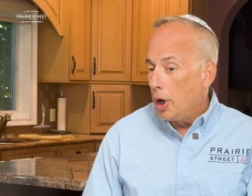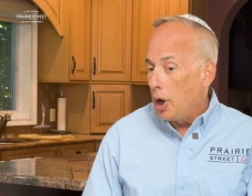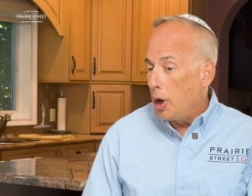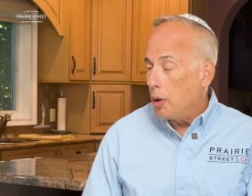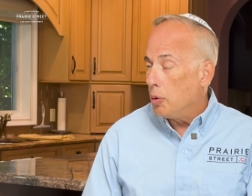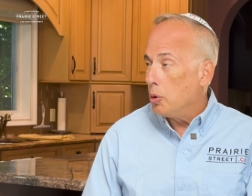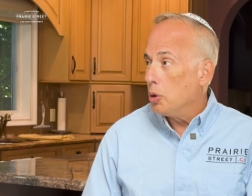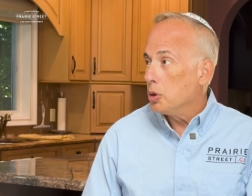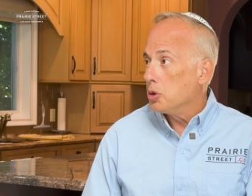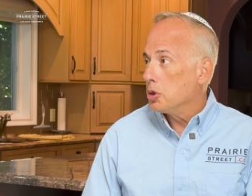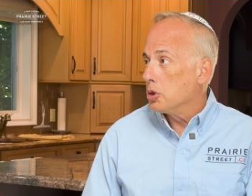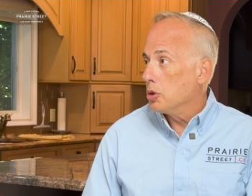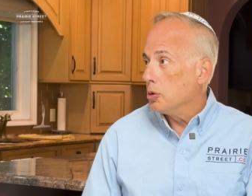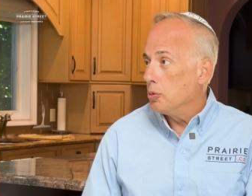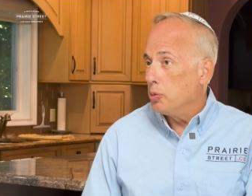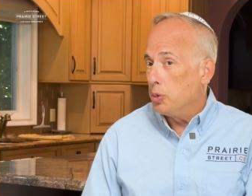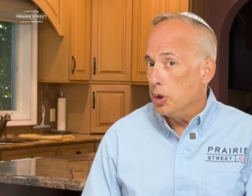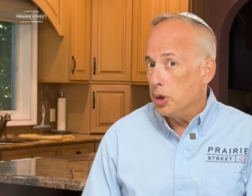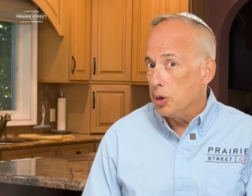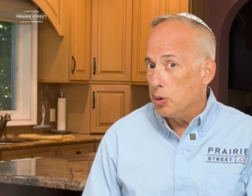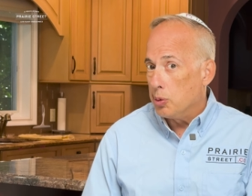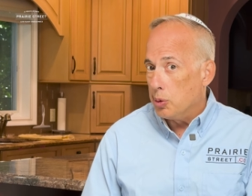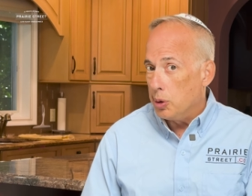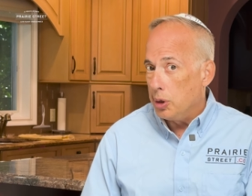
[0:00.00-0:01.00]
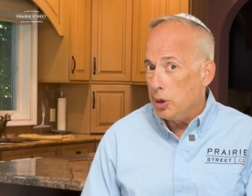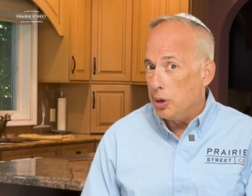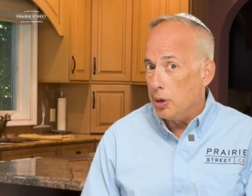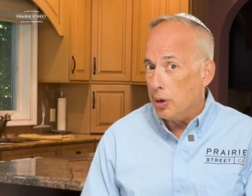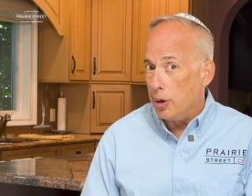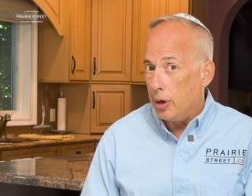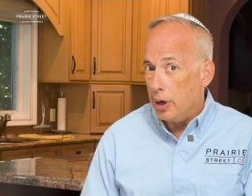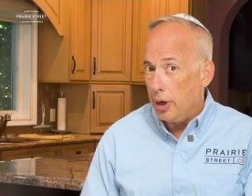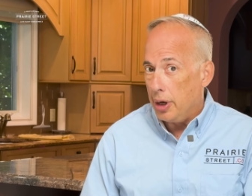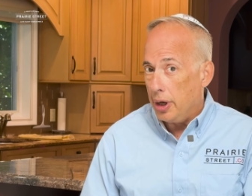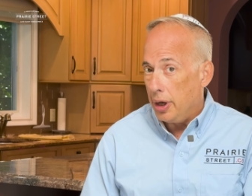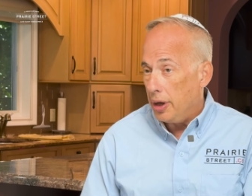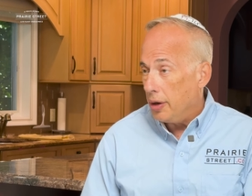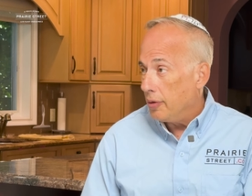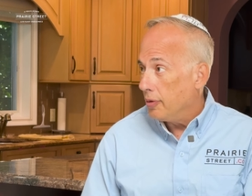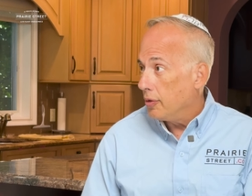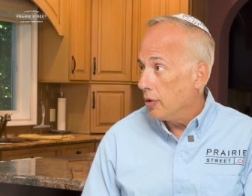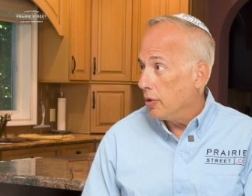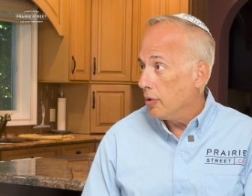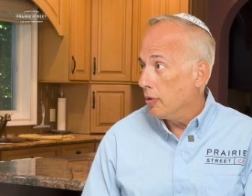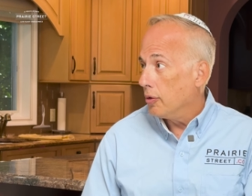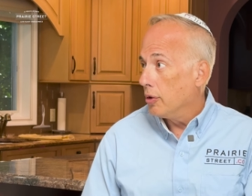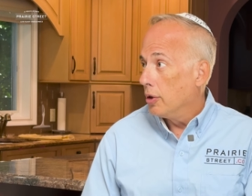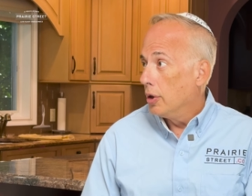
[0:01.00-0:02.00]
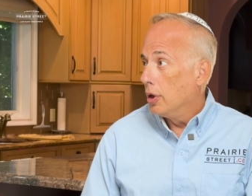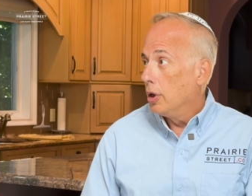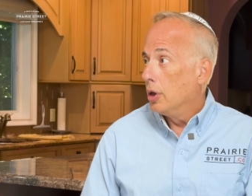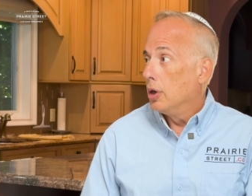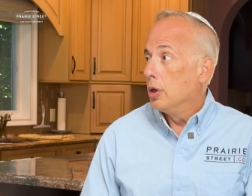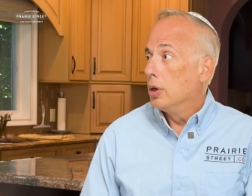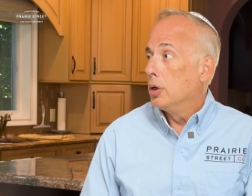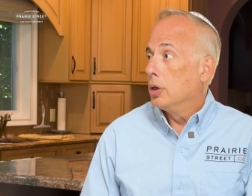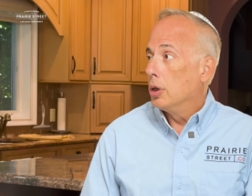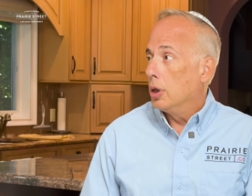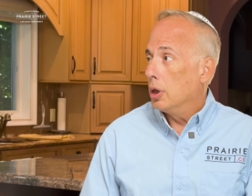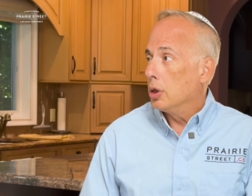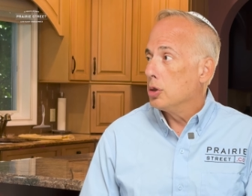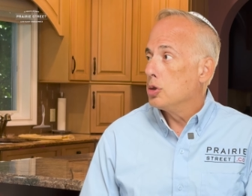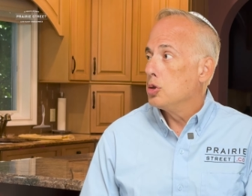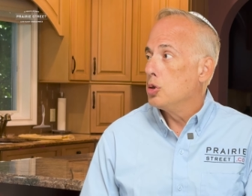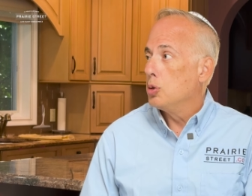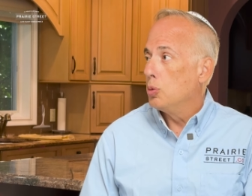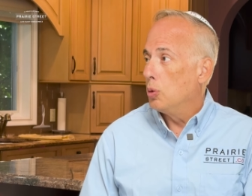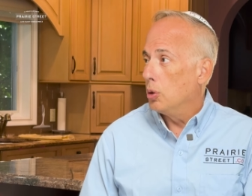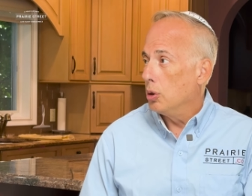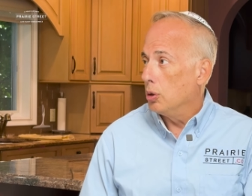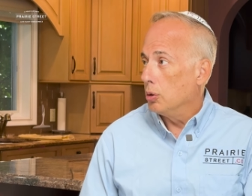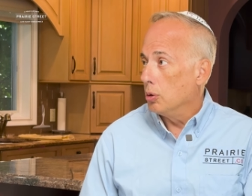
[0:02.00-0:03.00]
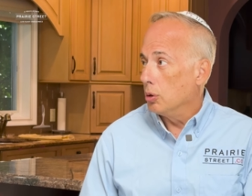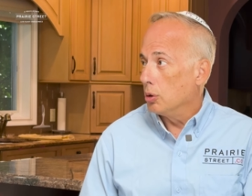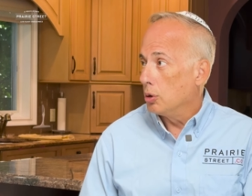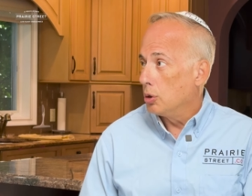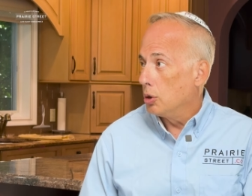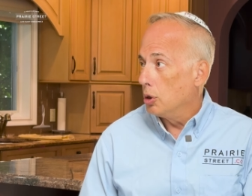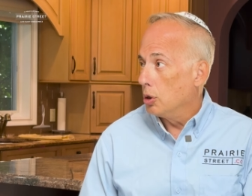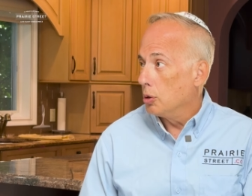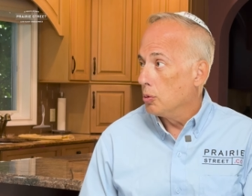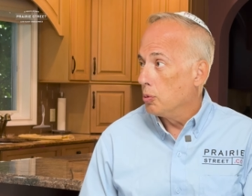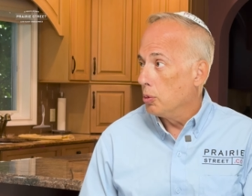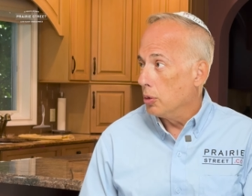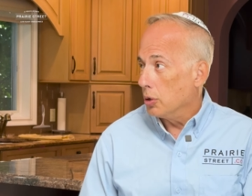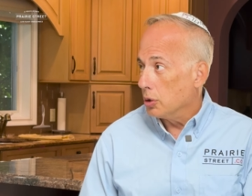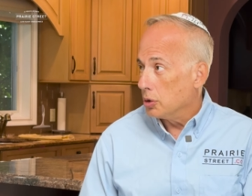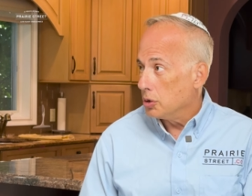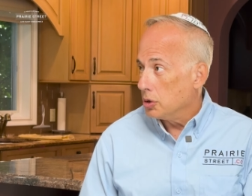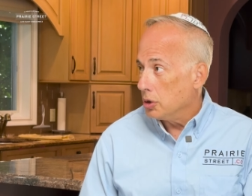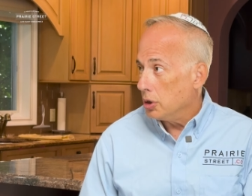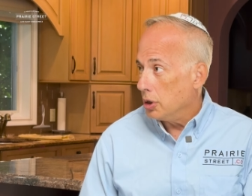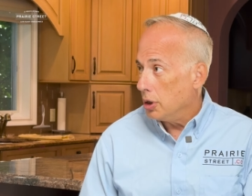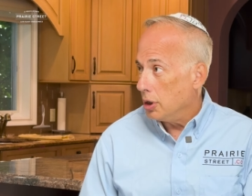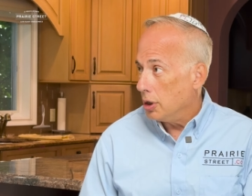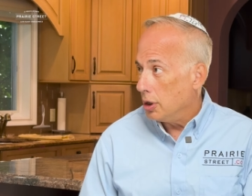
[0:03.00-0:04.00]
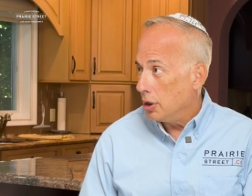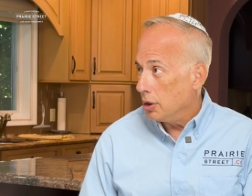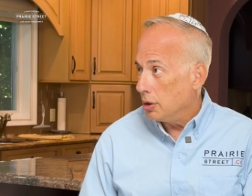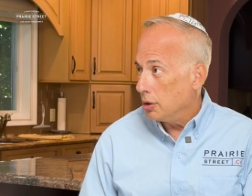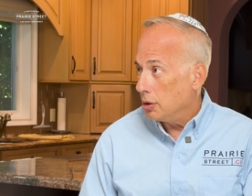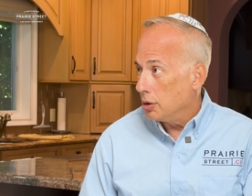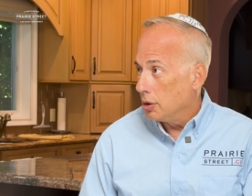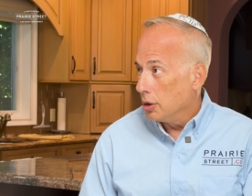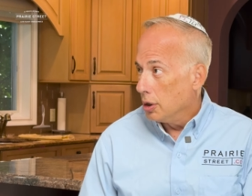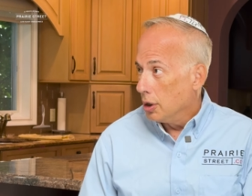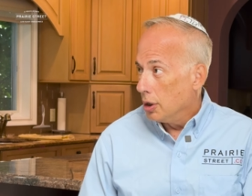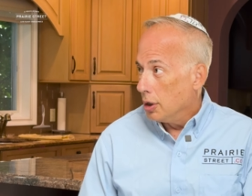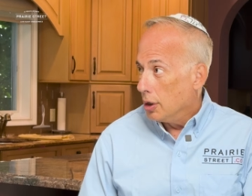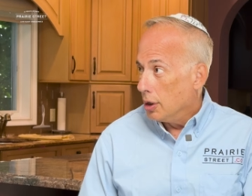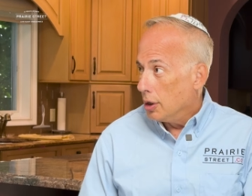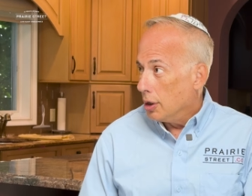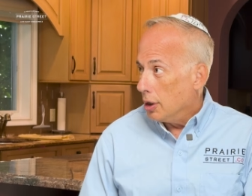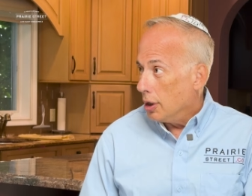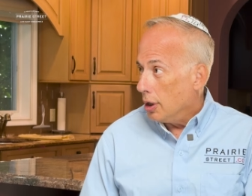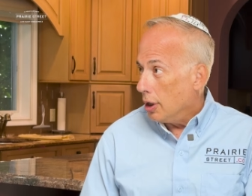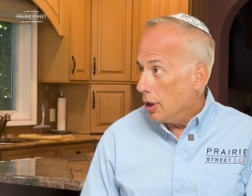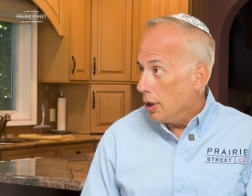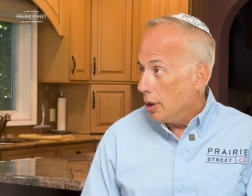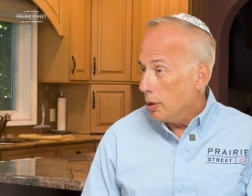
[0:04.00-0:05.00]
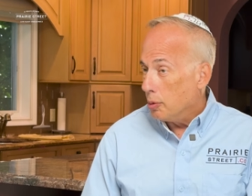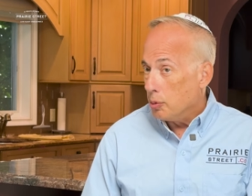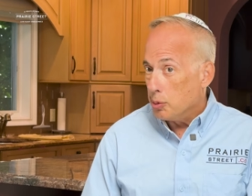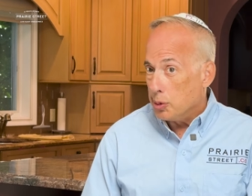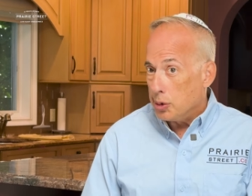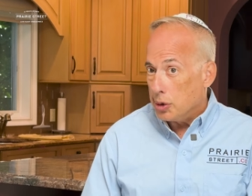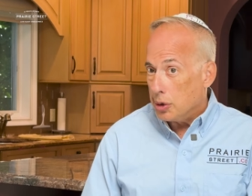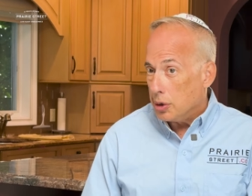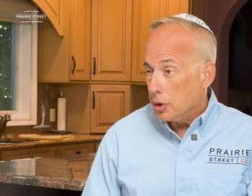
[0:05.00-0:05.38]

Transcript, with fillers: I'm also a big reader. I have a, uh, like 200 cookbooks, and um,